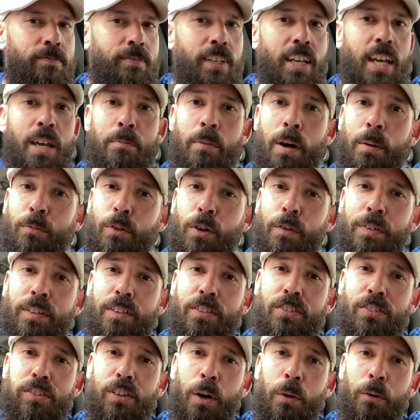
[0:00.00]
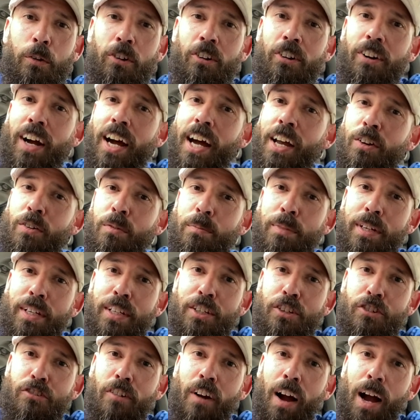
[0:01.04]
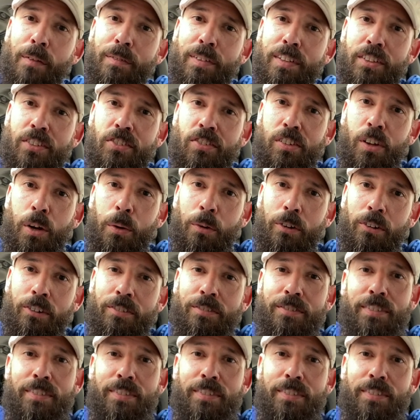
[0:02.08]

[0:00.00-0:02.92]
And by moving slower, I don't mean driving slower.